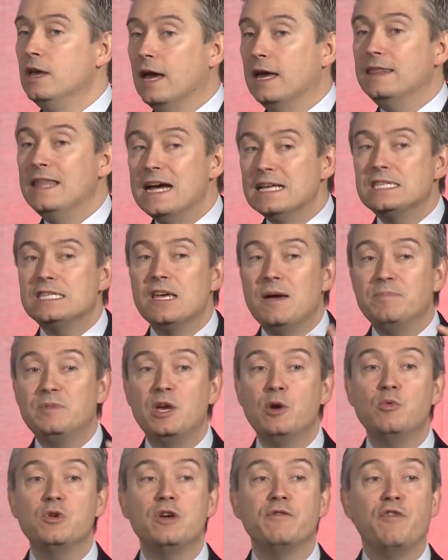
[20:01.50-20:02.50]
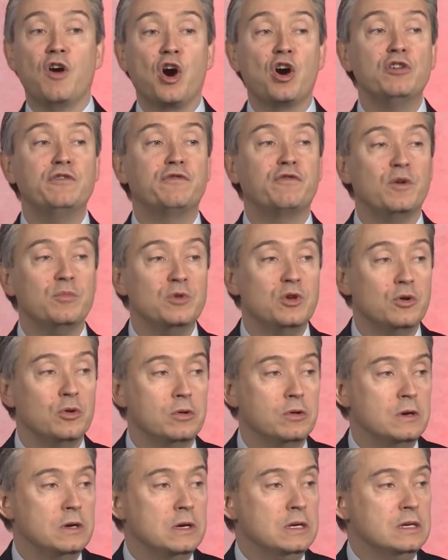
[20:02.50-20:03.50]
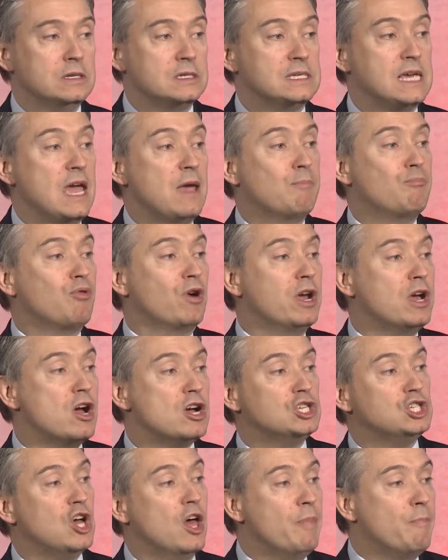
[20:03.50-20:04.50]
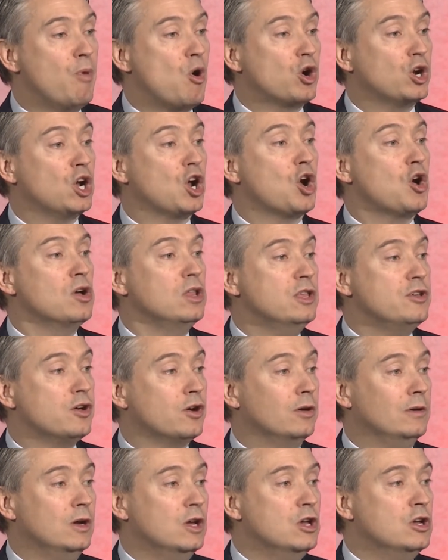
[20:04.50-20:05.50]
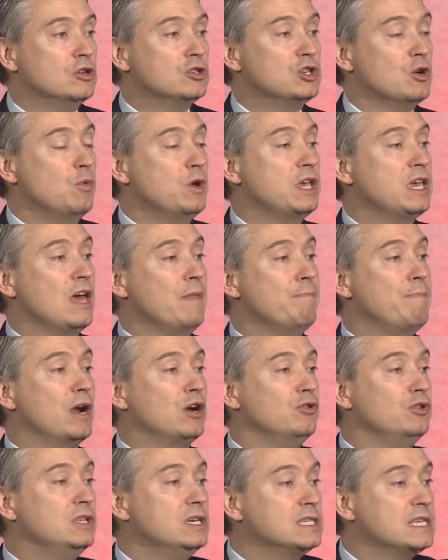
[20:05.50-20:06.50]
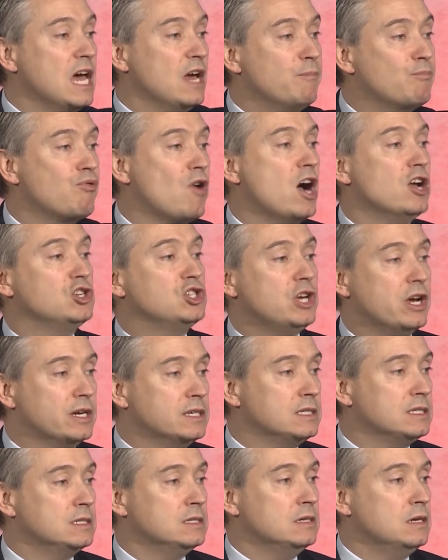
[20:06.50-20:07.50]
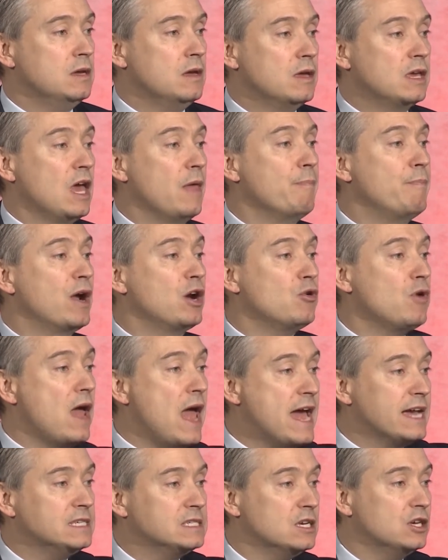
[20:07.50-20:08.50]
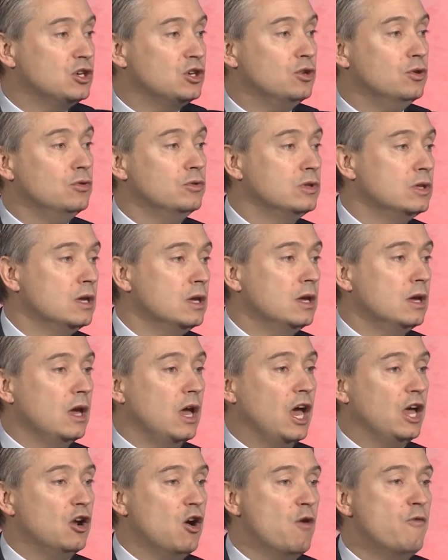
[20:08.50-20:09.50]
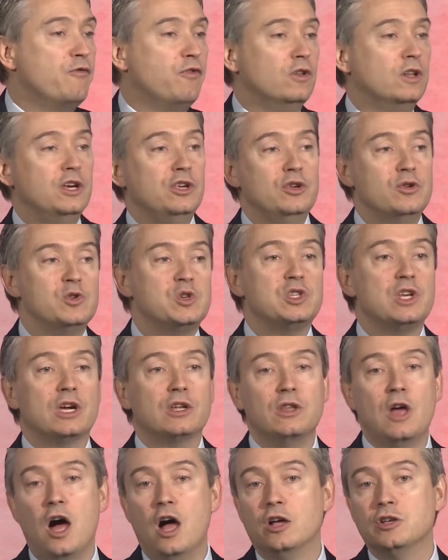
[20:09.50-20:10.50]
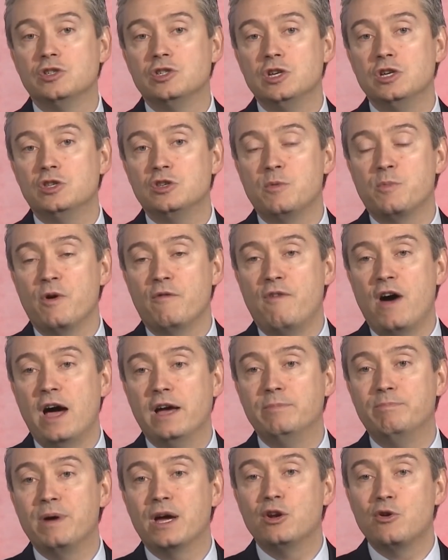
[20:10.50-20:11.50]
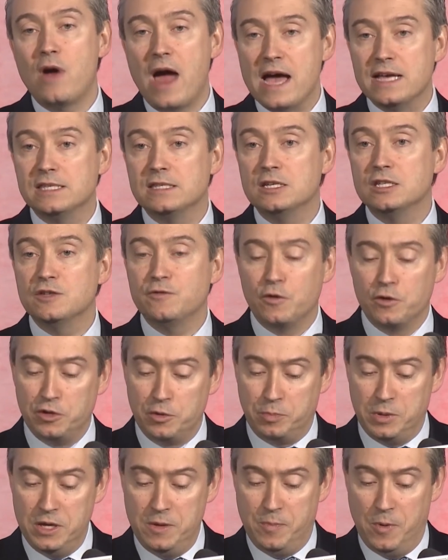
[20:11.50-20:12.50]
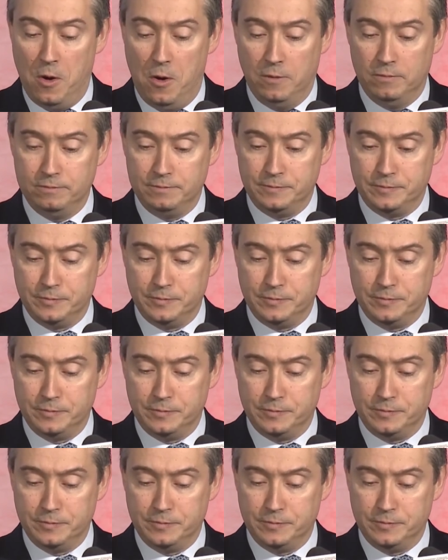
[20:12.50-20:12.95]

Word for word: And that's something we have heard from you, saying bring us on board earlier so we can better design projects, can better execute, and hopefully use technology to provide better assets for the people.